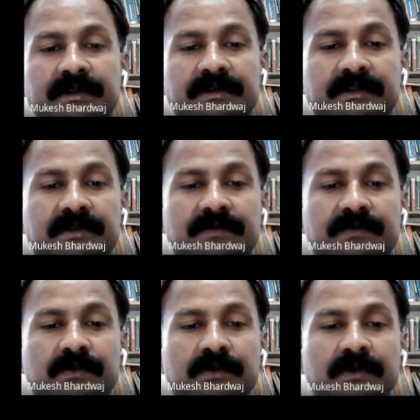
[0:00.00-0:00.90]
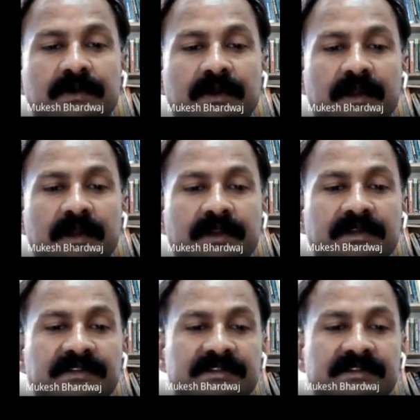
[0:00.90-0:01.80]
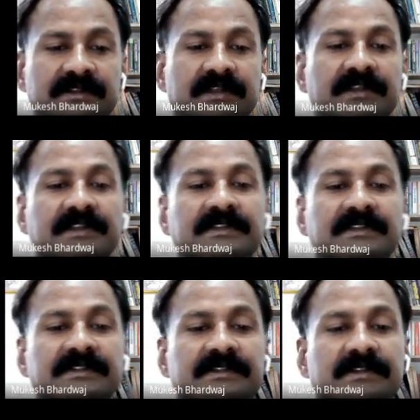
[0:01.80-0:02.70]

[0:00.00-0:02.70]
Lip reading: Rutherford and his colleagues